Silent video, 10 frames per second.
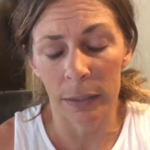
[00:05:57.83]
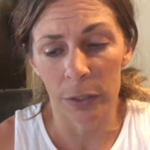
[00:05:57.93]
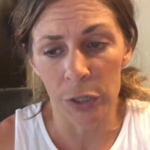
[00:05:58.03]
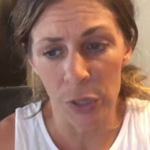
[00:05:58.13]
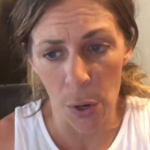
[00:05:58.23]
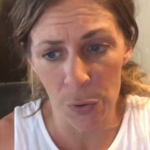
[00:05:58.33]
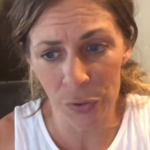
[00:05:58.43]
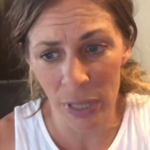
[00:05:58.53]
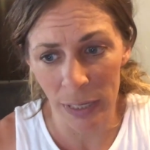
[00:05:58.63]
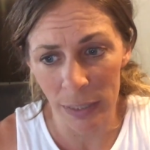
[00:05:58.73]
shows
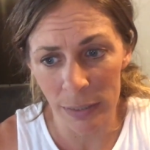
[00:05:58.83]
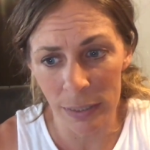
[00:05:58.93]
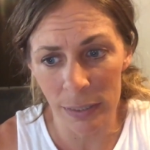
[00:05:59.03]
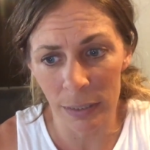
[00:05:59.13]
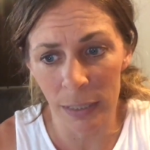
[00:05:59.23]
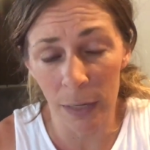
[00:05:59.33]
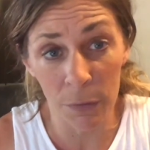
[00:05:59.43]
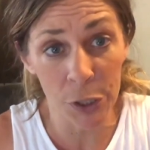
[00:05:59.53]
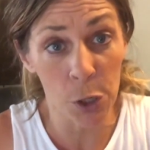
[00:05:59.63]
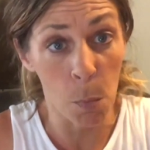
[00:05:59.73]
that it's
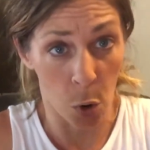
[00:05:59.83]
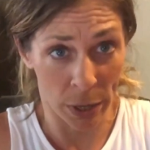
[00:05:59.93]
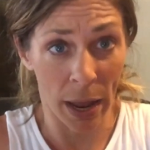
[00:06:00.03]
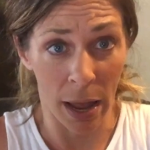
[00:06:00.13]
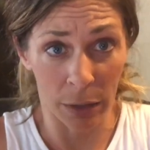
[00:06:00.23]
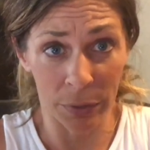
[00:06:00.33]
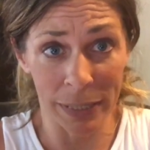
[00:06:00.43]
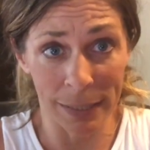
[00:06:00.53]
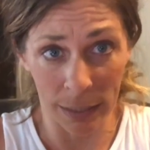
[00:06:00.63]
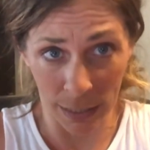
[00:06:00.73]
giving you more
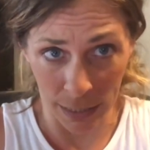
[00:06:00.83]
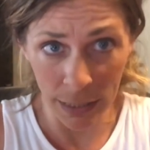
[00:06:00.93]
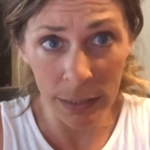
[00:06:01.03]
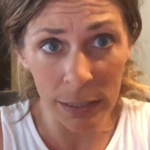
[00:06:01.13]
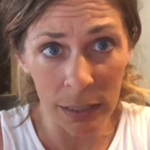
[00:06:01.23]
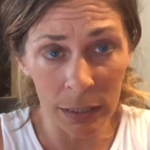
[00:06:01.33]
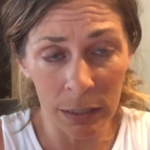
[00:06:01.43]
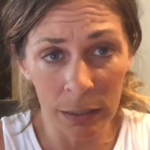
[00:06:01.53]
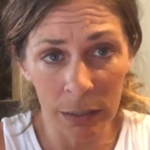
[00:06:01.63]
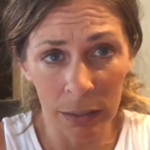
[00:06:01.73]
calories to eat
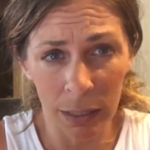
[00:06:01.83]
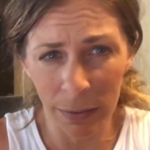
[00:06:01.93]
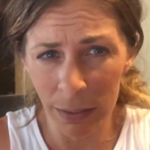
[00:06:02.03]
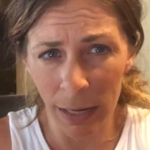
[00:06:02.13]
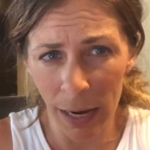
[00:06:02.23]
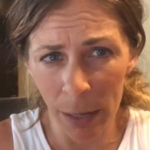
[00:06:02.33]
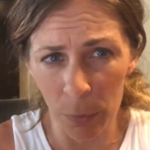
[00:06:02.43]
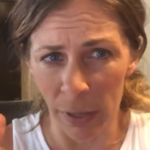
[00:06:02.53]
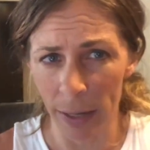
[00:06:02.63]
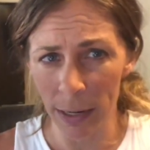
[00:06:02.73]
in the day.
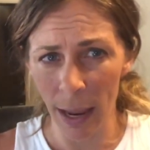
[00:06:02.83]
We're like,